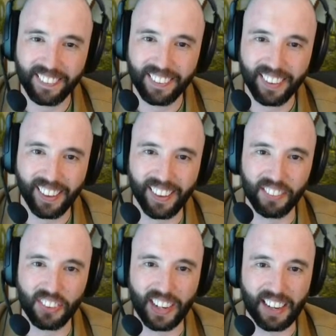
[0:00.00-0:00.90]
Oh,
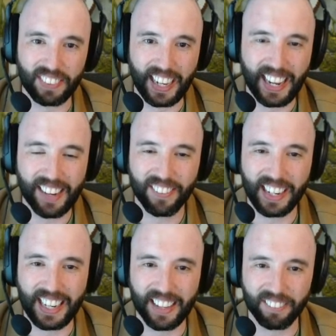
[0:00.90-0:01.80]
I'm so happy. I hate when
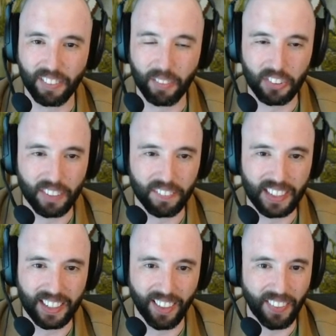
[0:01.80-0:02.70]
I can't remember
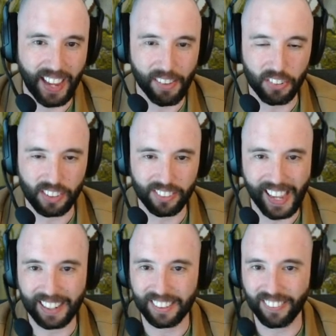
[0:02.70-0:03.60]
something, and then that was
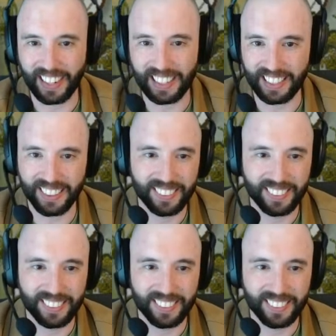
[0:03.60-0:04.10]
exactly what I needed.